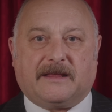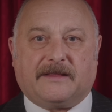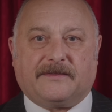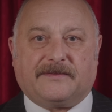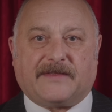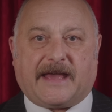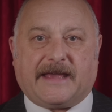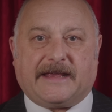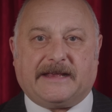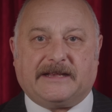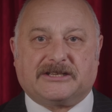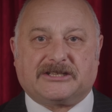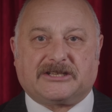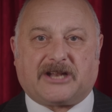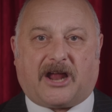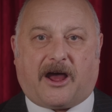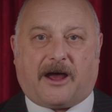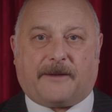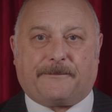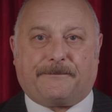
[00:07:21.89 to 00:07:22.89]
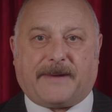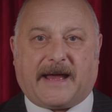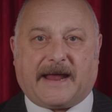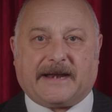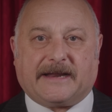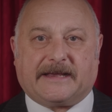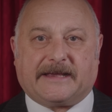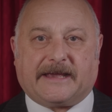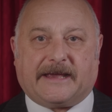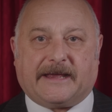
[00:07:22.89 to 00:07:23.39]
they start
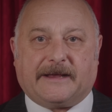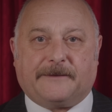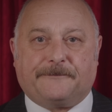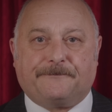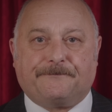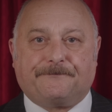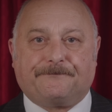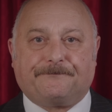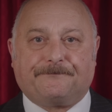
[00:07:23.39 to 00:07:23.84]
panicking.